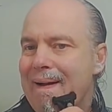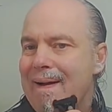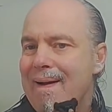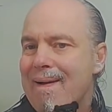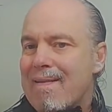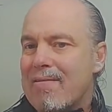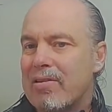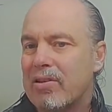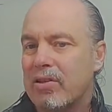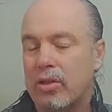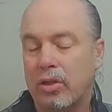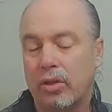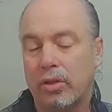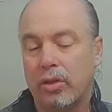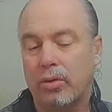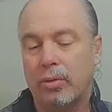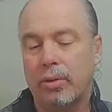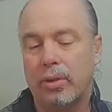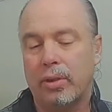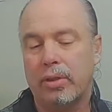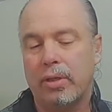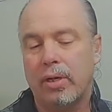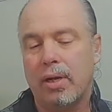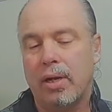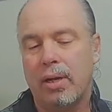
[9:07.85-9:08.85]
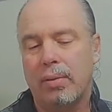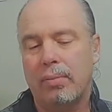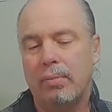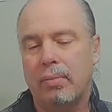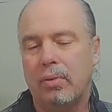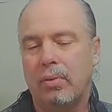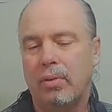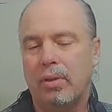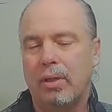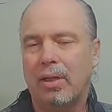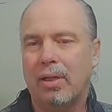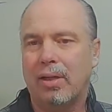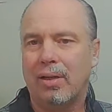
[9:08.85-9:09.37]
still doing the job.
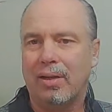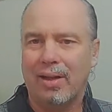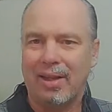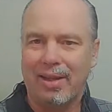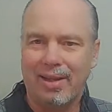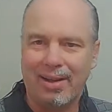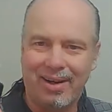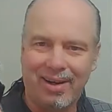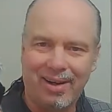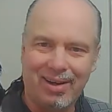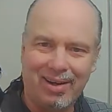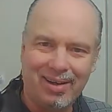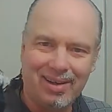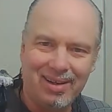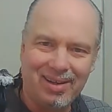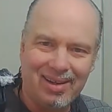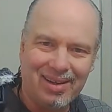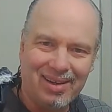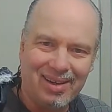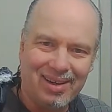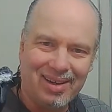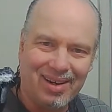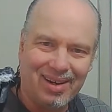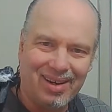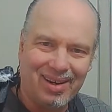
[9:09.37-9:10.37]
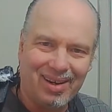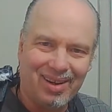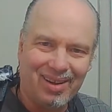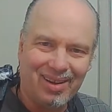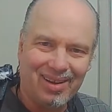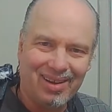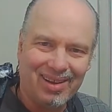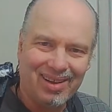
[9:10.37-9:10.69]
Look at that hair. Look at it all.